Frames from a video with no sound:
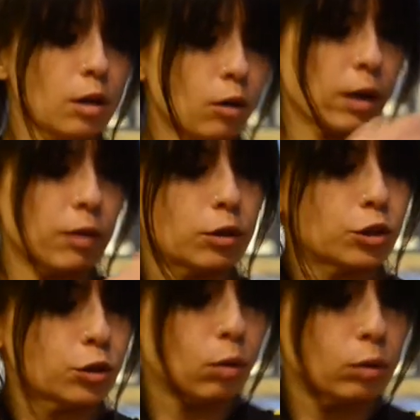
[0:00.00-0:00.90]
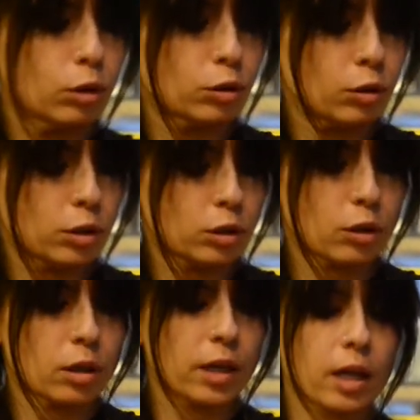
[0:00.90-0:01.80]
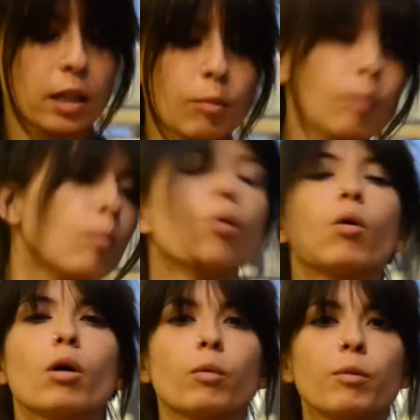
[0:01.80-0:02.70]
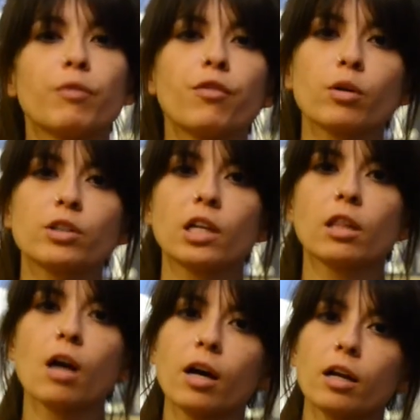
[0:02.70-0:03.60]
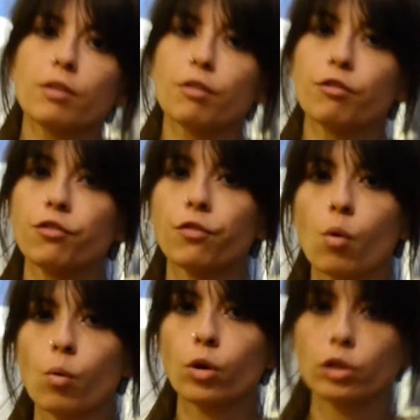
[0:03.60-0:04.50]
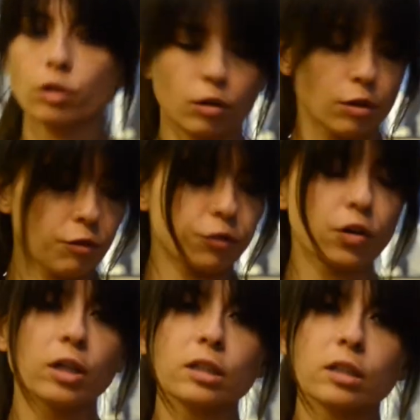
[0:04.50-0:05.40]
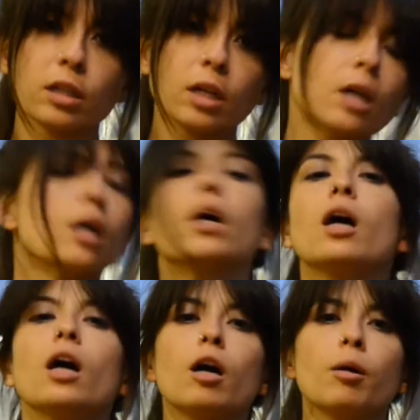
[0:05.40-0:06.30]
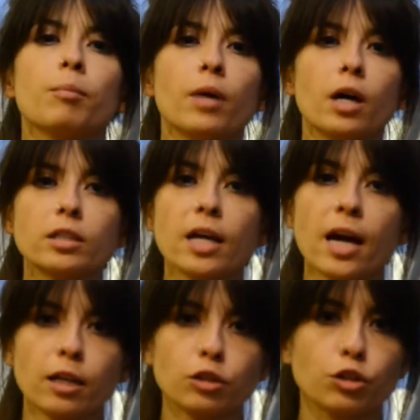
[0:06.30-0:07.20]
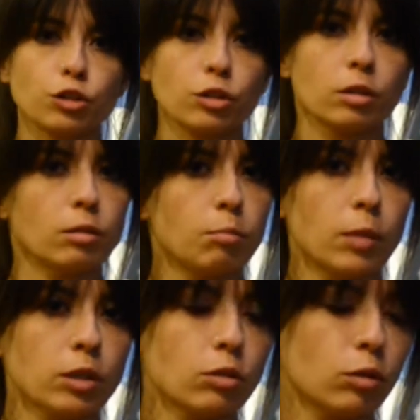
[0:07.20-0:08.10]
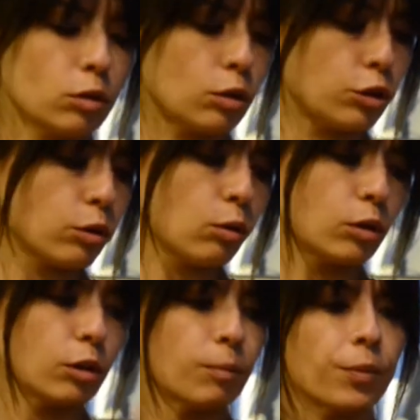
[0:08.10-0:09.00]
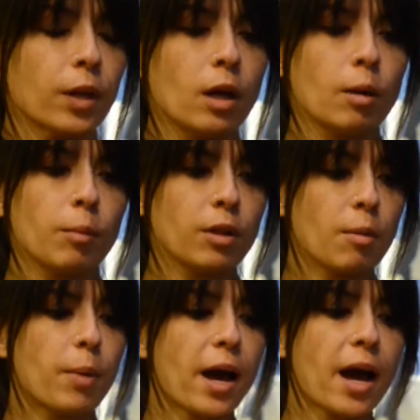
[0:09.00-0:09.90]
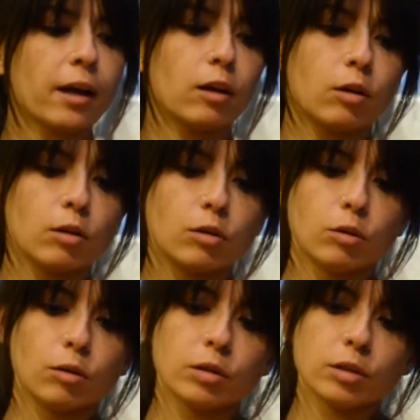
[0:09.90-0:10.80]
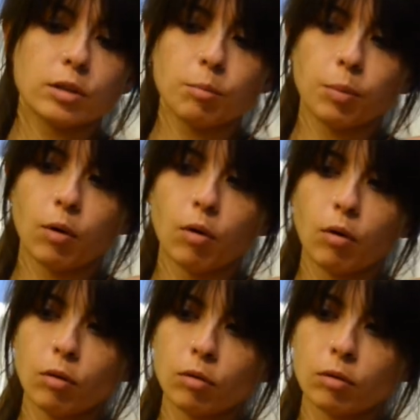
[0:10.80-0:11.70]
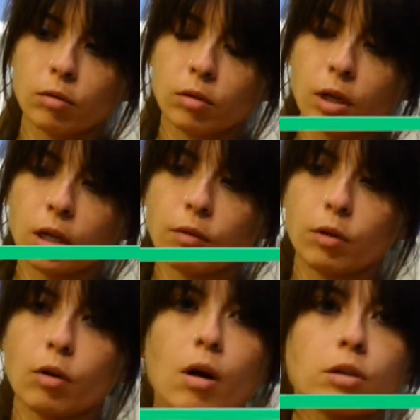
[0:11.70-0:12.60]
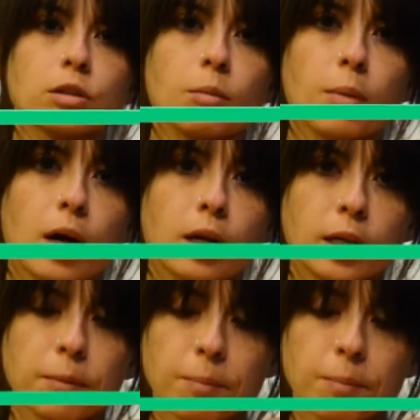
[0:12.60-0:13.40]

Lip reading: around the shoulder. So this is going to get a little bit more. We've been focusing a lot of the forward or the front attached muscles of the shoulder. In the back, you can do the simple kind of across the body.